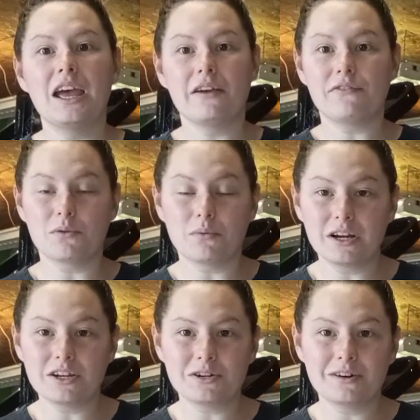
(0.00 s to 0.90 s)
If you want
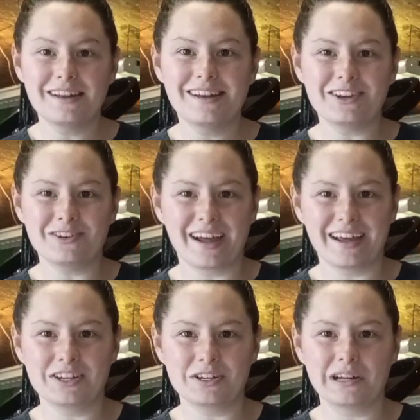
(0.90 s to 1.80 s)
to do it, you
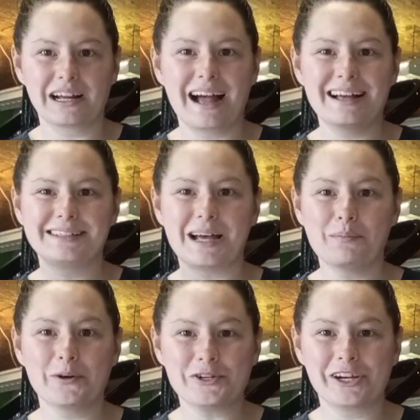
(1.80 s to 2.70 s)
can do it. Guys, I
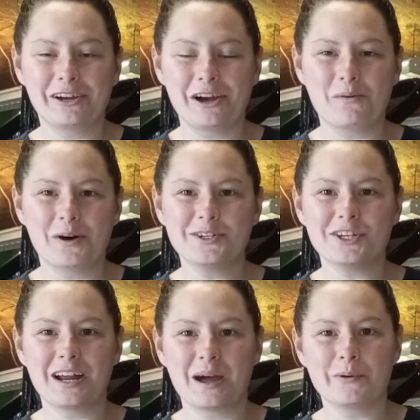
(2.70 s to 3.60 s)
appreciate y'all watching. I